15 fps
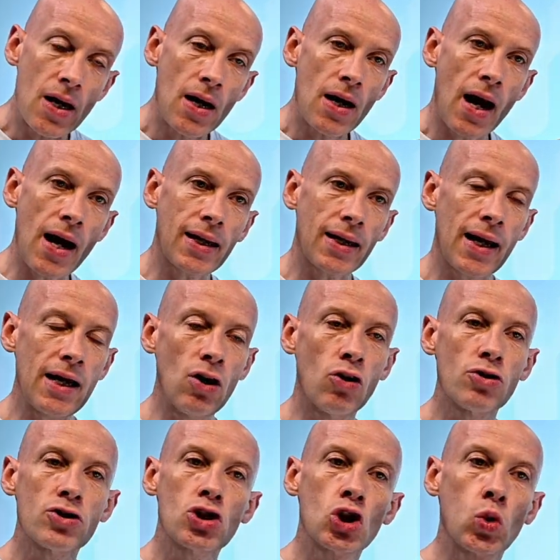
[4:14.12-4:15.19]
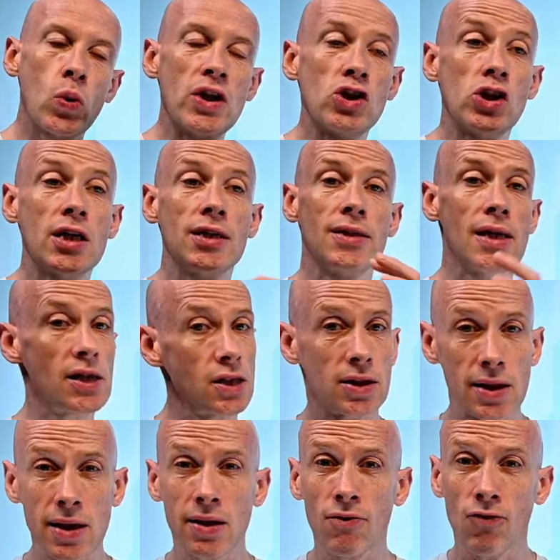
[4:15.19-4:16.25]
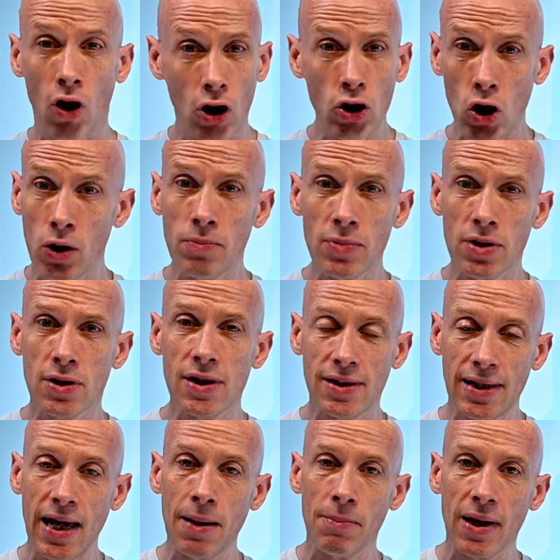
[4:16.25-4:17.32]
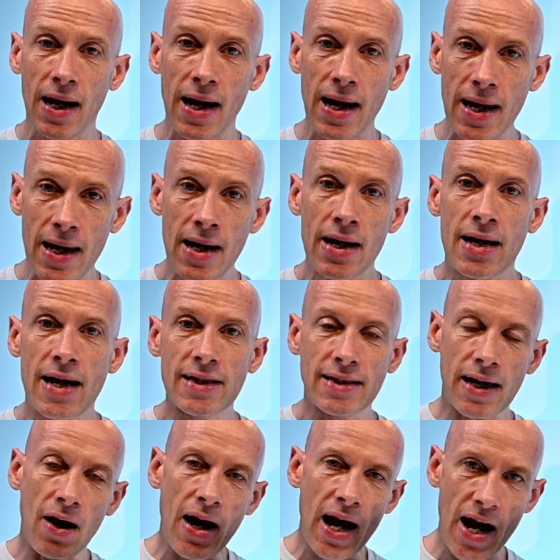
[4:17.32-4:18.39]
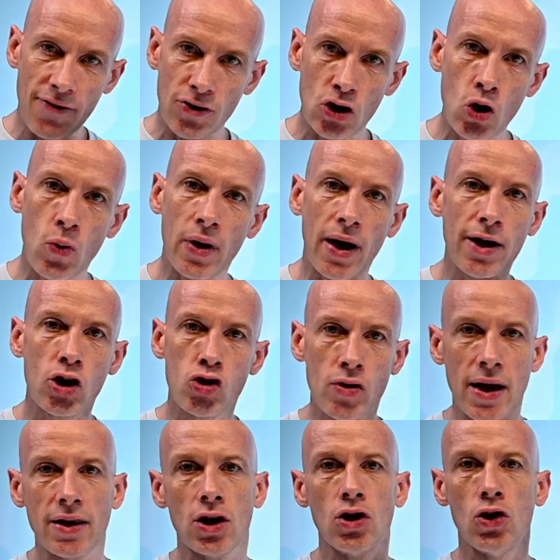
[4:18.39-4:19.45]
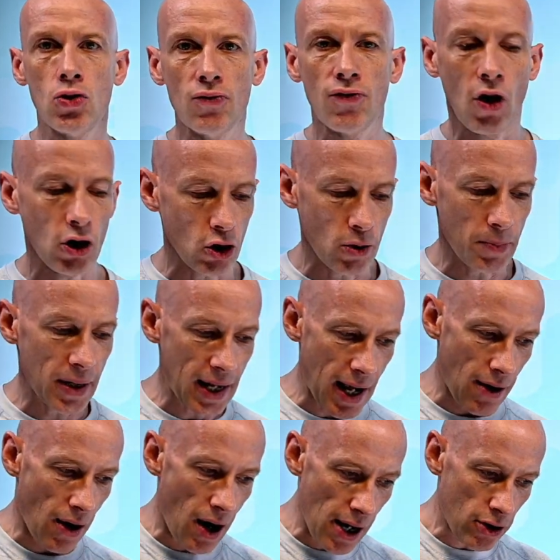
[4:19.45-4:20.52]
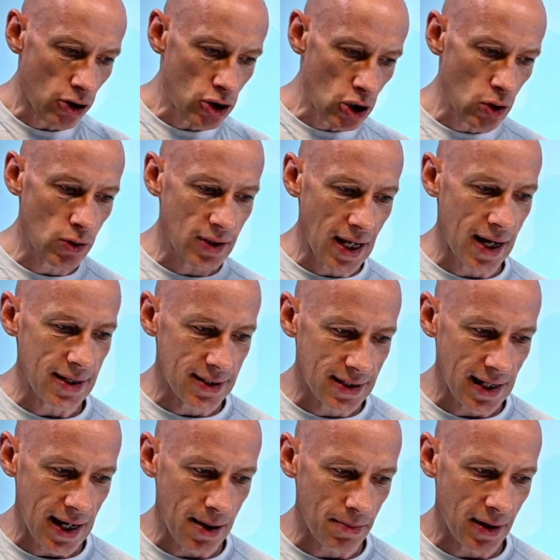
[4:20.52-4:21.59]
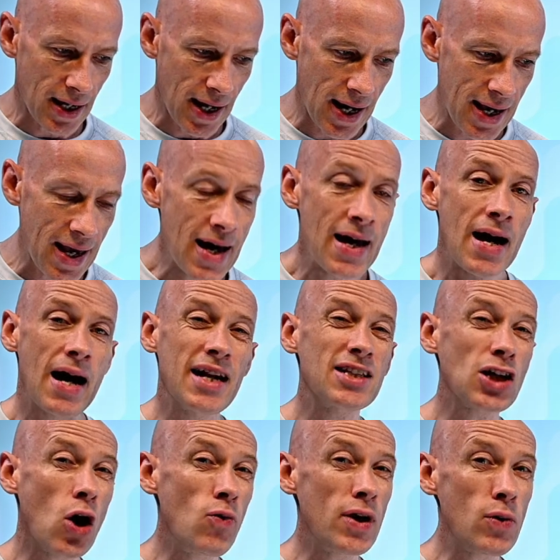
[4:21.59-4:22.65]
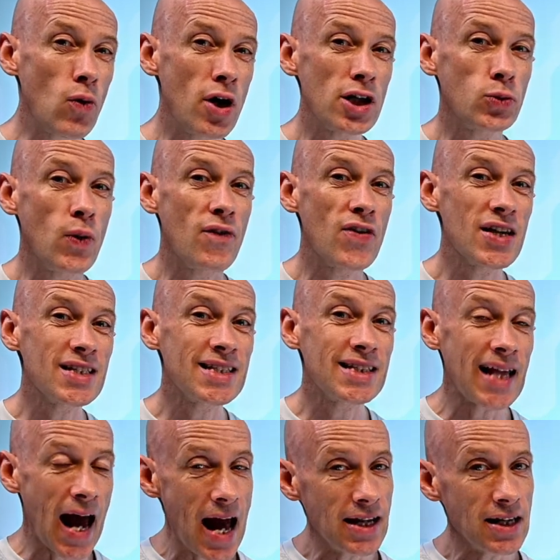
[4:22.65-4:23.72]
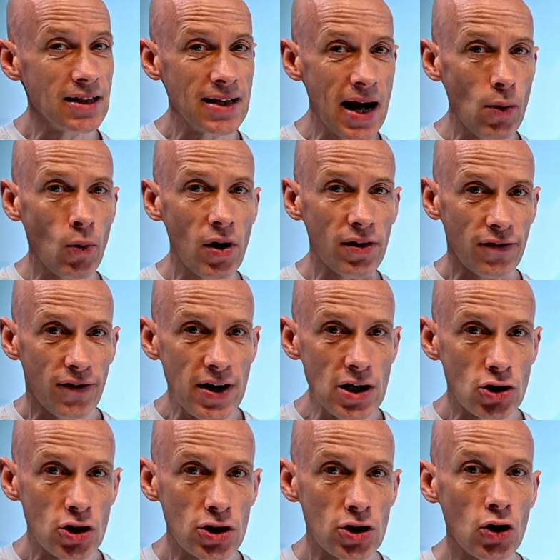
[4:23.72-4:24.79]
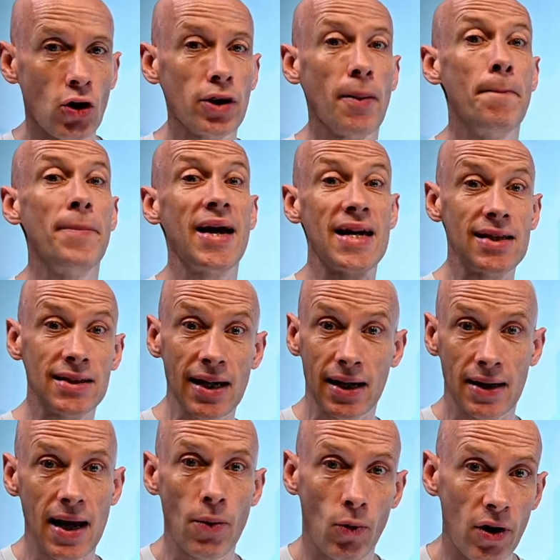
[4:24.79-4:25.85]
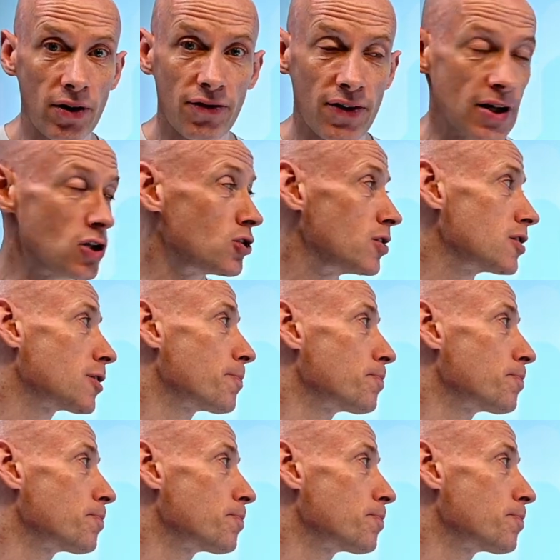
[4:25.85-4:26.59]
I cannot switch existing volumes to CMK. It's something I have to do when I create the new volume, but now I could use that CMK. And it only works with standard network features, not the basic network features.